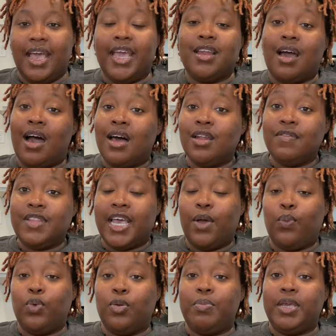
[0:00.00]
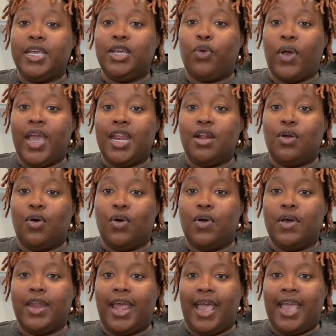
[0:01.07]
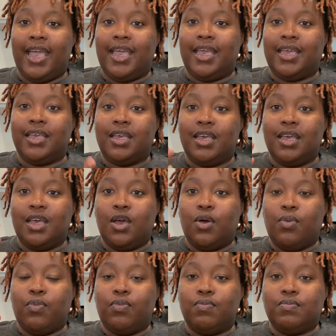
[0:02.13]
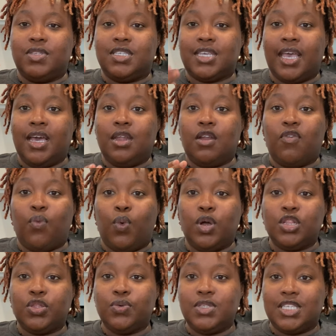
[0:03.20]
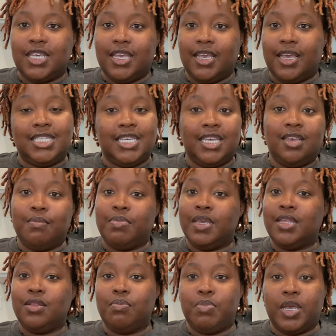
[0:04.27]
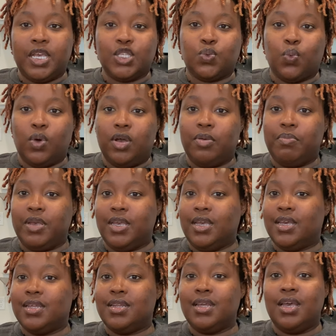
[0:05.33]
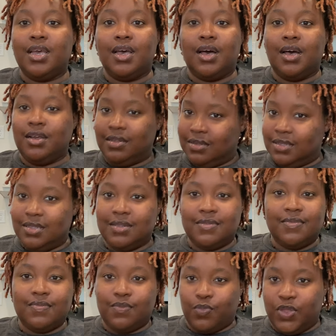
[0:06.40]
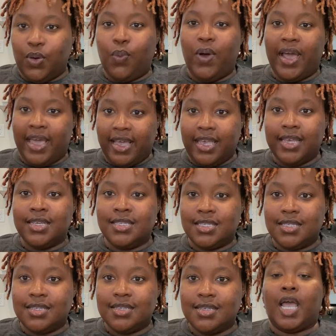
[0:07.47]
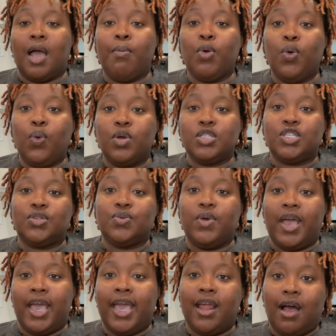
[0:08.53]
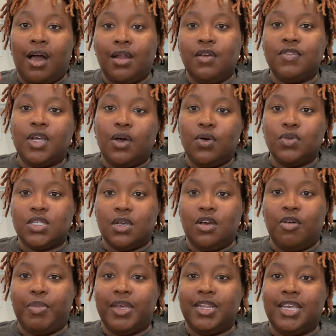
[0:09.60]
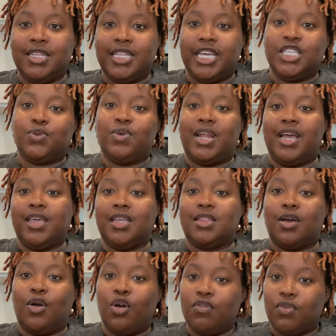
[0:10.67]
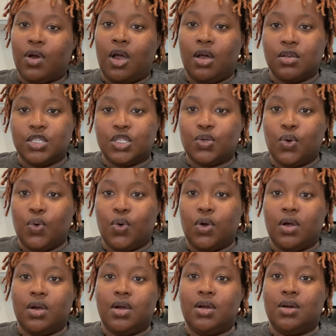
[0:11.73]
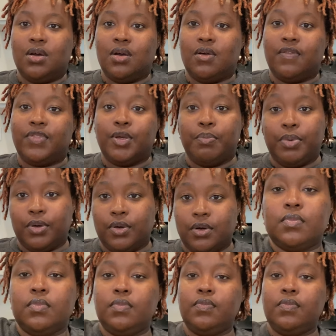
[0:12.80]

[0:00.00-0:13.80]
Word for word: And all of that will be graded on a scale of one through 10, 10 being the best, one being the wackiest, I'm going to add all of those up and then that's when I get the overall score of the books.